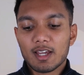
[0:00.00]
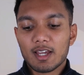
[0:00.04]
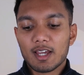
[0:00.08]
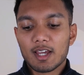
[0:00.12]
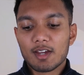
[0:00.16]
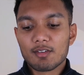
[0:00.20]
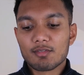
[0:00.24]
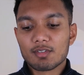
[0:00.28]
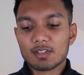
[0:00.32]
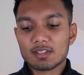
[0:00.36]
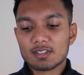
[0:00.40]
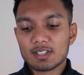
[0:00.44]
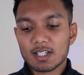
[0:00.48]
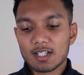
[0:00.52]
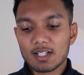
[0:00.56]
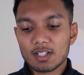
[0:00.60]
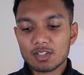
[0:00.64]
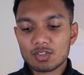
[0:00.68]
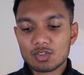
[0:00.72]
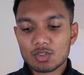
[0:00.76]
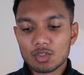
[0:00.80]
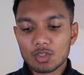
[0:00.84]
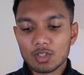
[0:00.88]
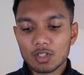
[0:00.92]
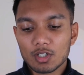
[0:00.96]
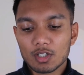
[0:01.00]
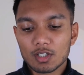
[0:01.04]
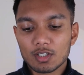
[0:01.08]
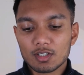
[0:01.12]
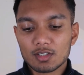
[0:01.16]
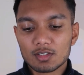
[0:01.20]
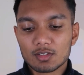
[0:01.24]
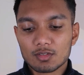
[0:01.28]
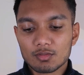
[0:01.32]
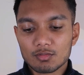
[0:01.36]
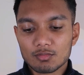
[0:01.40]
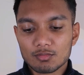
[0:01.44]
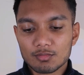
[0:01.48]
for Tailored
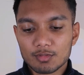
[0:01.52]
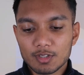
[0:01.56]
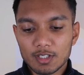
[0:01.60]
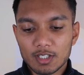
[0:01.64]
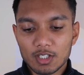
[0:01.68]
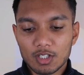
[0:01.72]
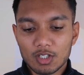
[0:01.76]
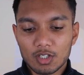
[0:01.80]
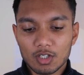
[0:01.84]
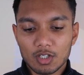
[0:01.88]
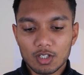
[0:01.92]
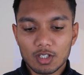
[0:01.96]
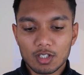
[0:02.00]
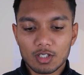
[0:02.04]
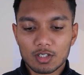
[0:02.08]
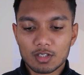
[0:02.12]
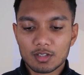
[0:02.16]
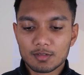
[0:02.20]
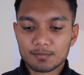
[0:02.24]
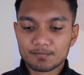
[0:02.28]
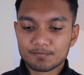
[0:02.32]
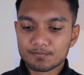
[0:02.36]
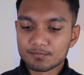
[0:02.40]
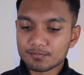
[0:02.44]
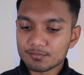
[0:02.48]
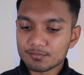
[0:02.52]
Tutors, really good,